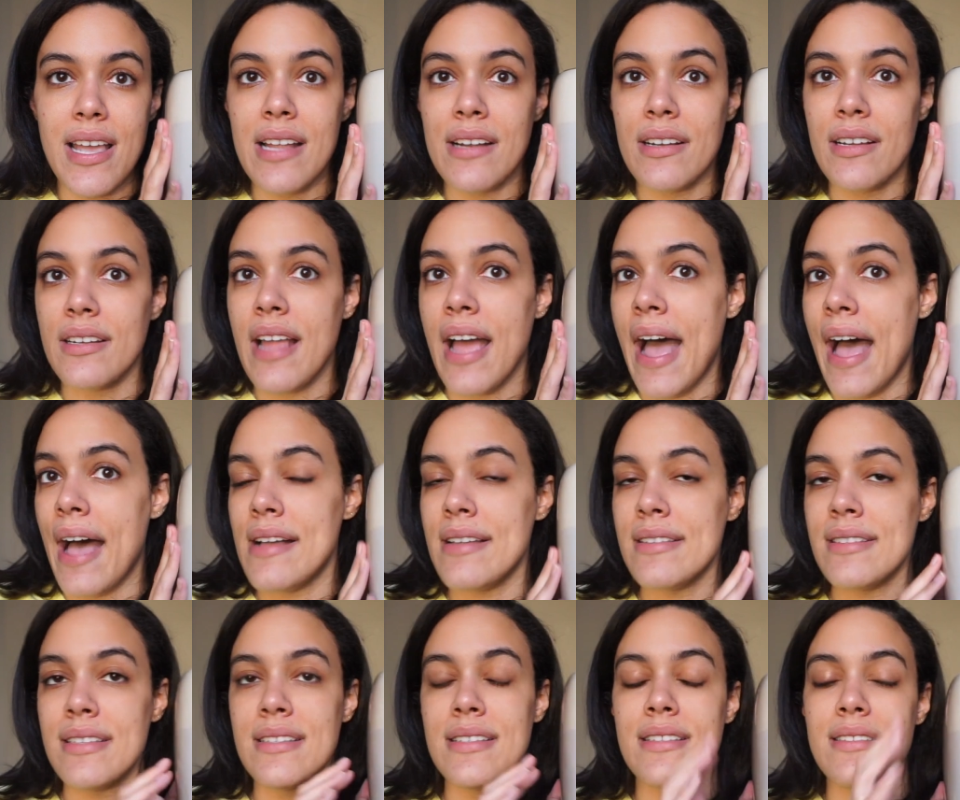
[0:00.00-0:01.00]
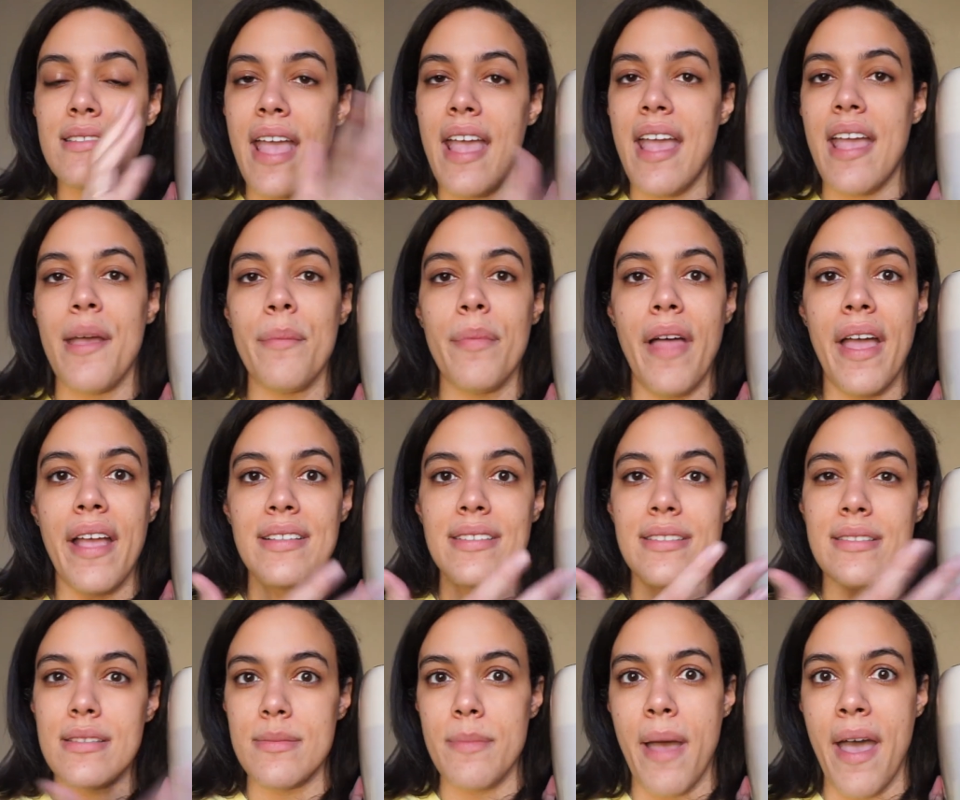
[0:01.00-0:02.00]
It has the same like
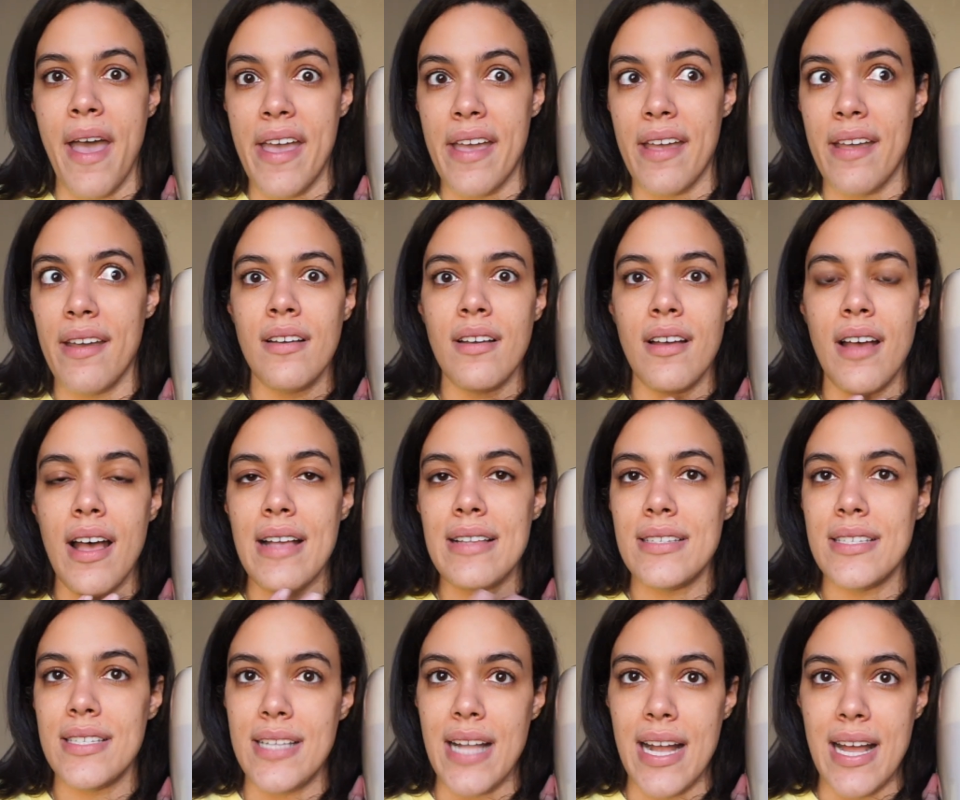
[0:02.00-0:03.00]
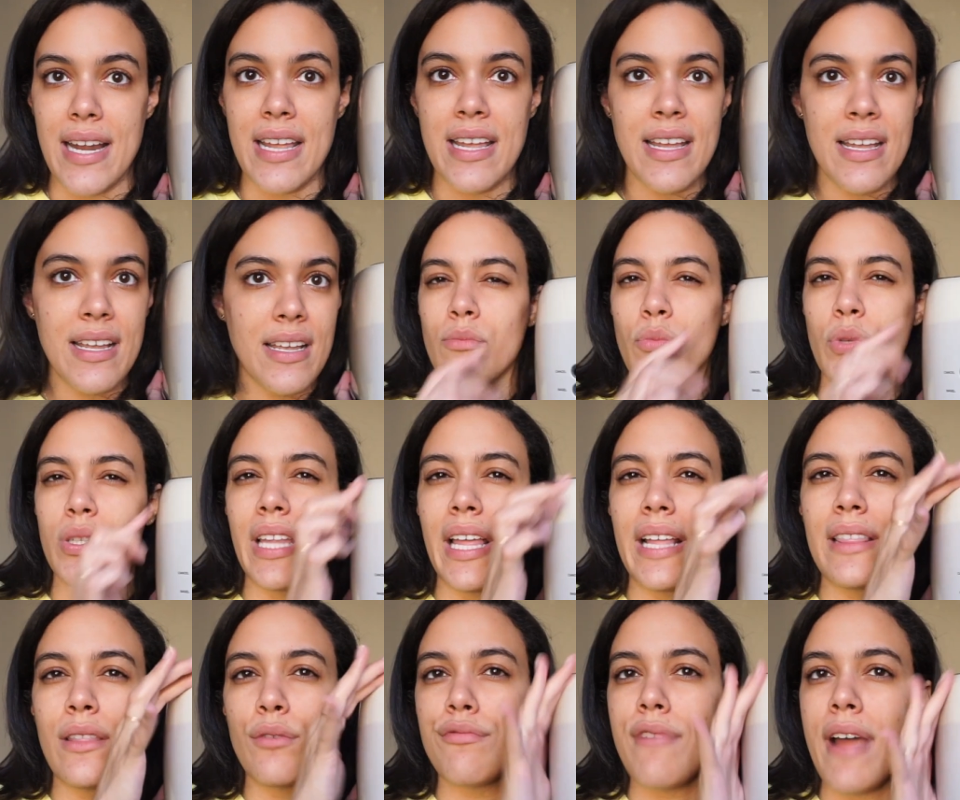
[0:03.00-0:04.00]
Smeg aesthetic with
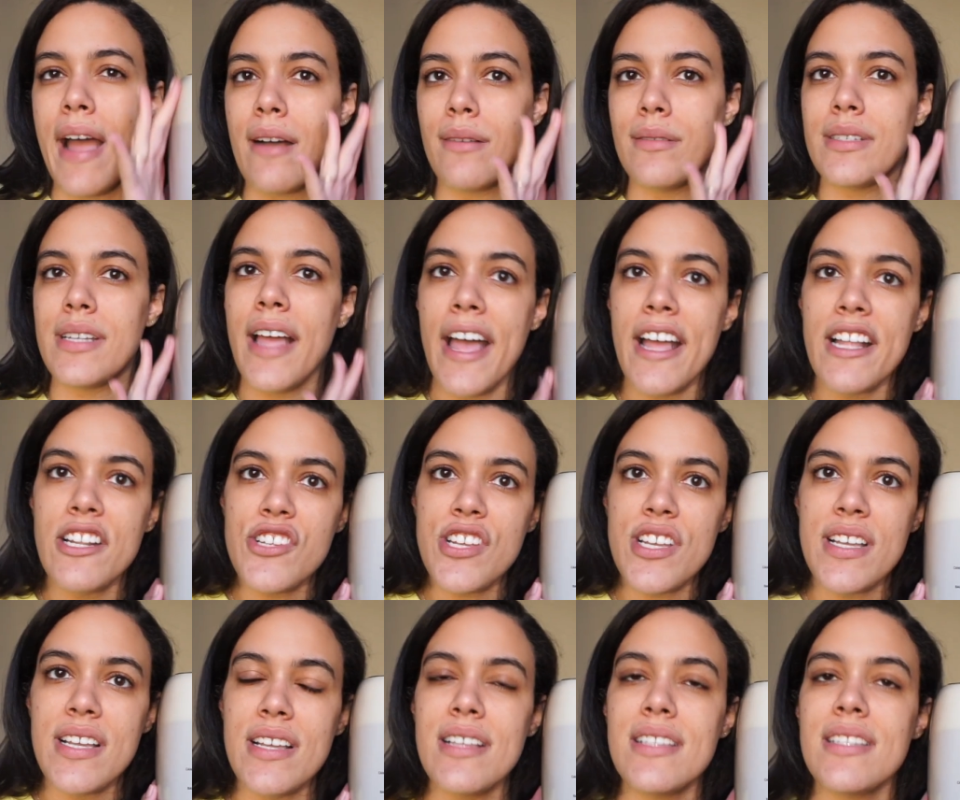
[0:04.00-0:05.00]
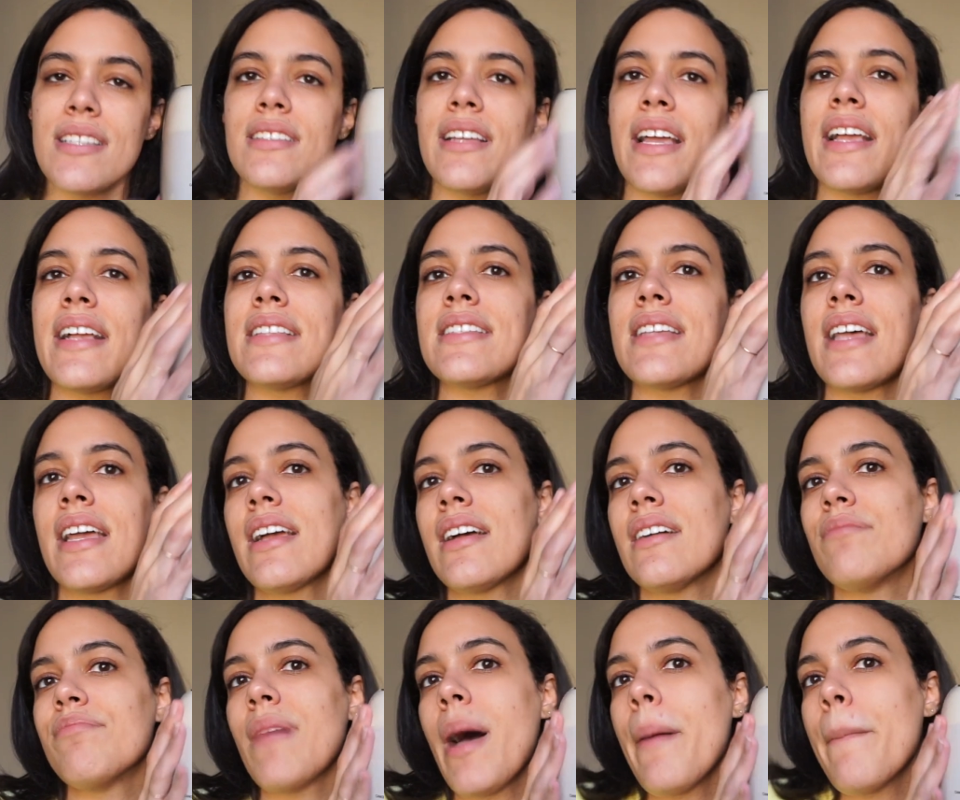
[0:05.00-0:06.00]
like the round edges, and like it's
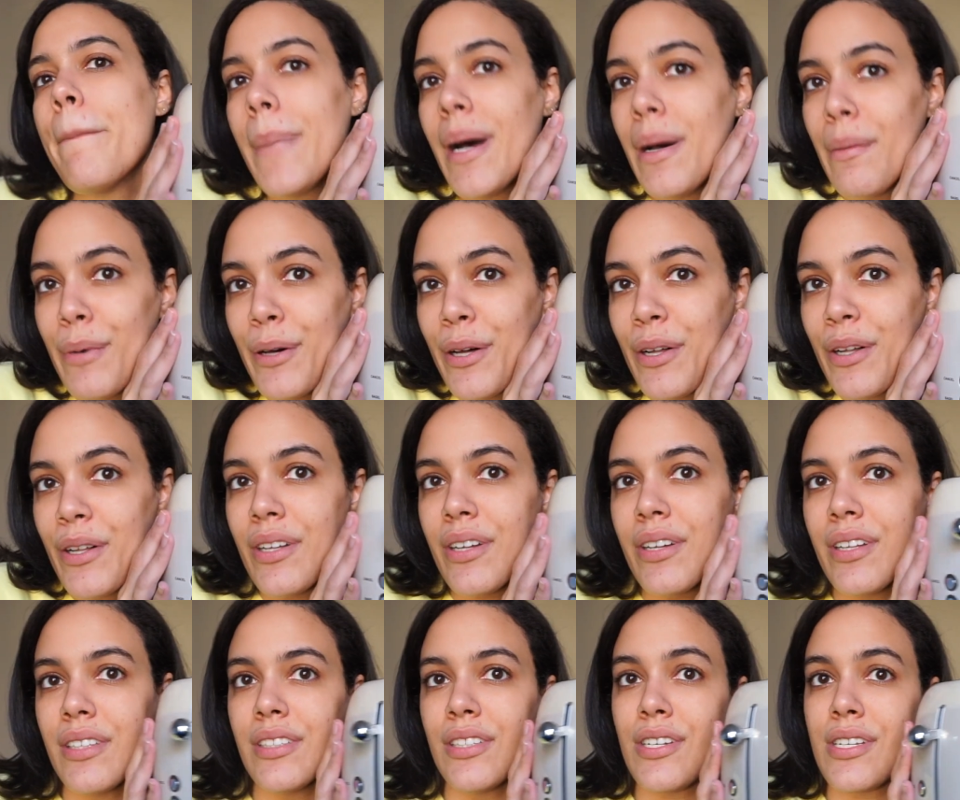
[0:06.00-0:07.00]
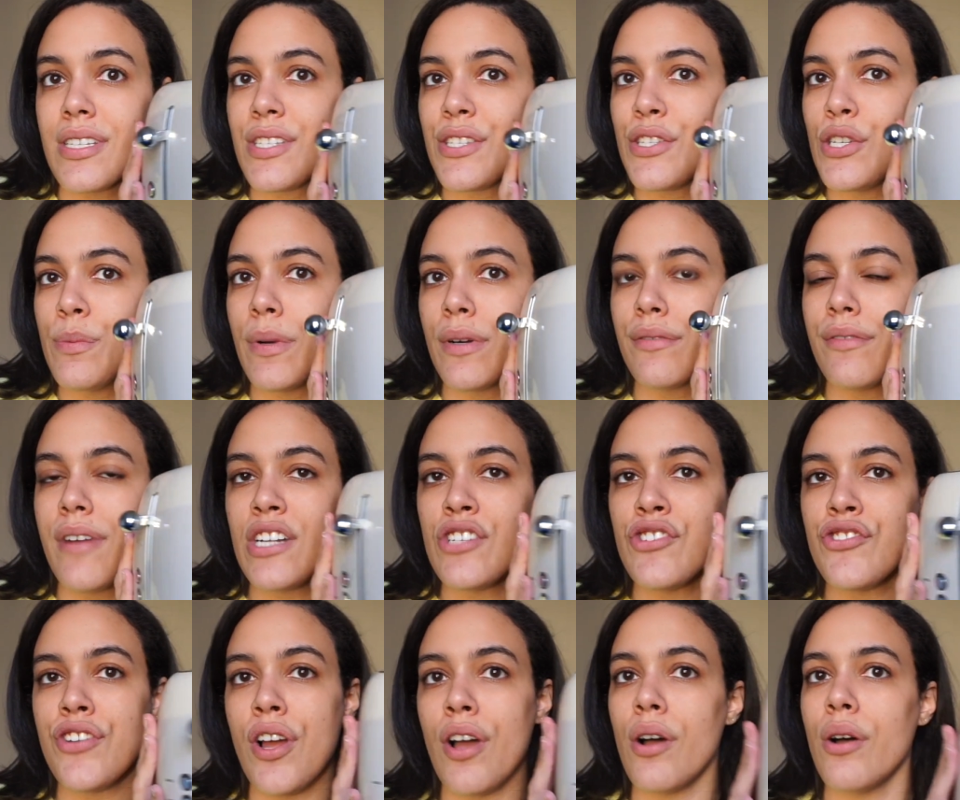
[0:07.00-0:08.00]
like a bubble, looks super
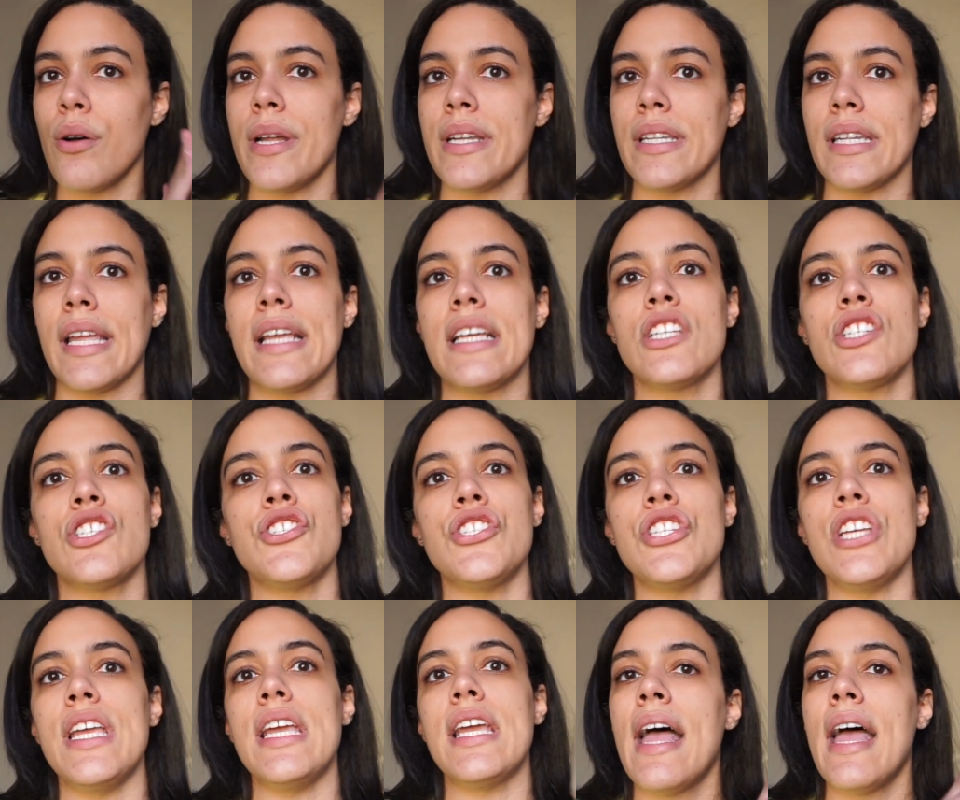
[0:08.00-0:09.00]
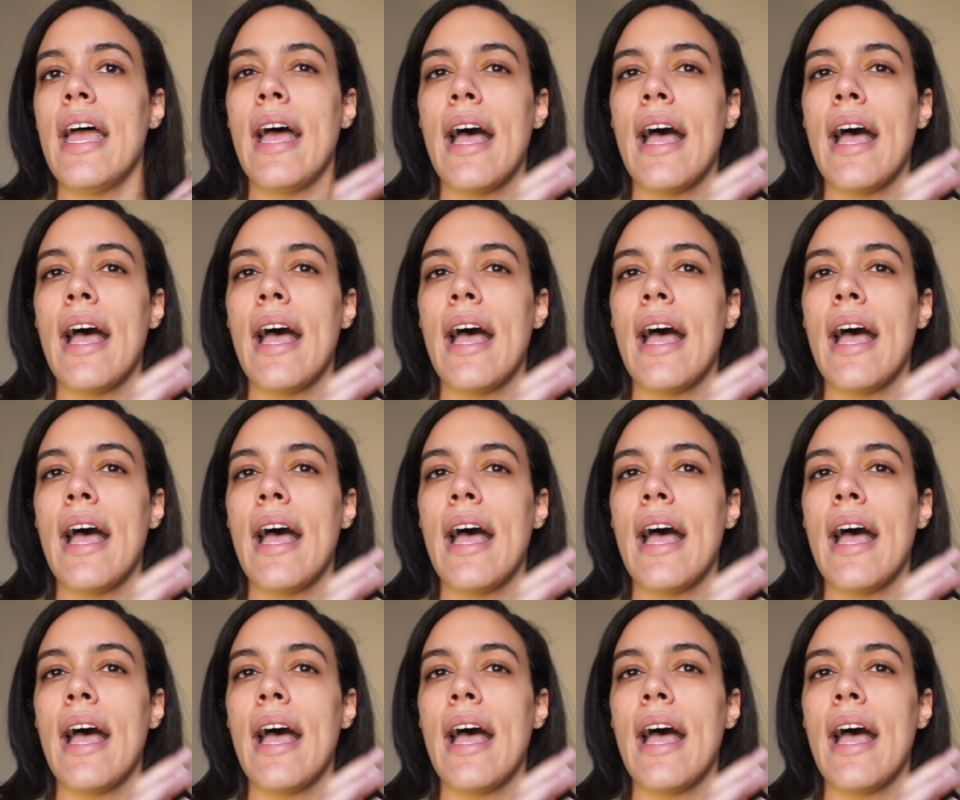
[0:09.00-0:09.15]
retro and like chic.